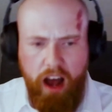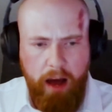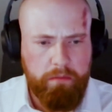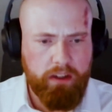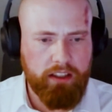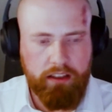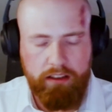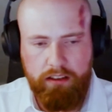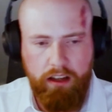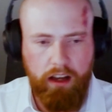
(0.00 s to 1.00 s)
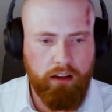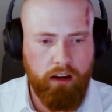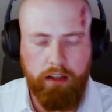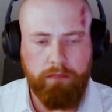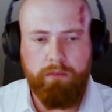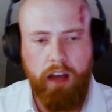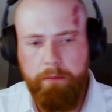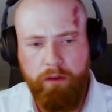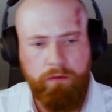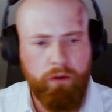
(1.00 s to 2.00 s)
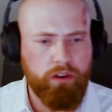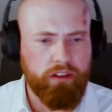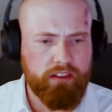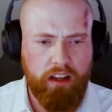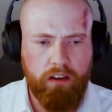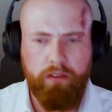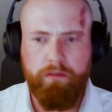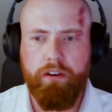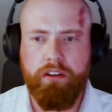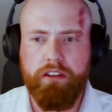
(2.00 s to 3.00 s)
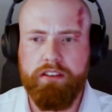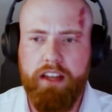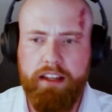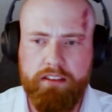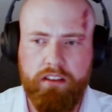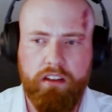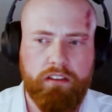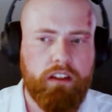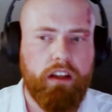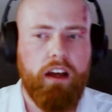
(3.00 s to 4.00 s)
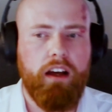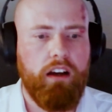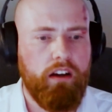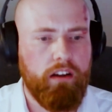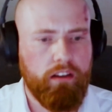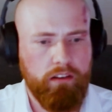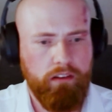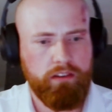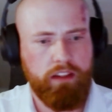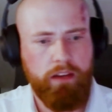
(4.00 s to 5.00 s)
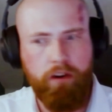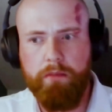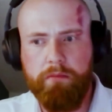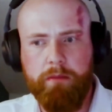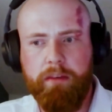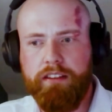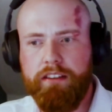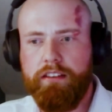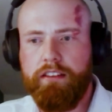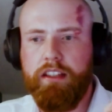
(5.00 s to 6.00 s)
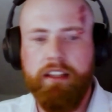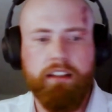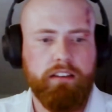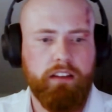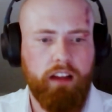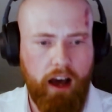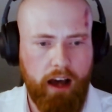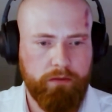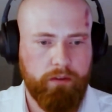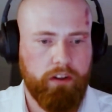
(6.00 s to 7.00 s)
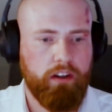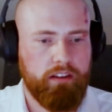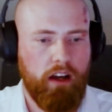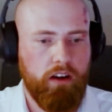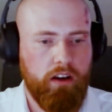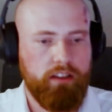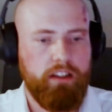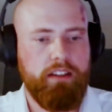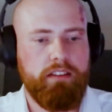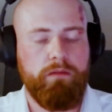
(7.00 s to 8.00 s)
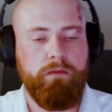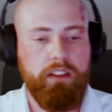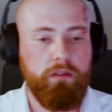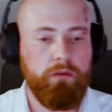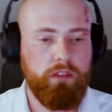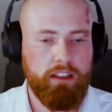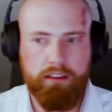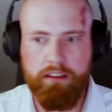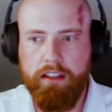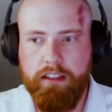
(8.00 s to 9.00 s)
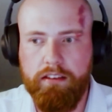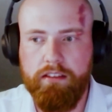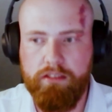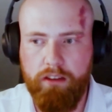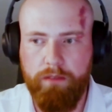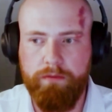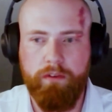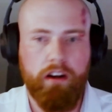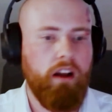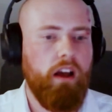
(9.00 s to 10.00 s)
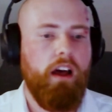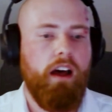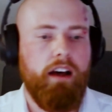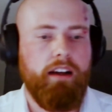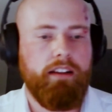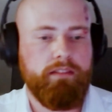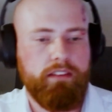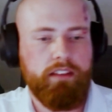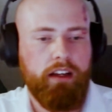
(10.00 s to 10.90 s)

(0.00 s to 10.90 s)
uplink or up converters, down converters, and so on. They were implemented in hardware, and nowadays we do that in software. And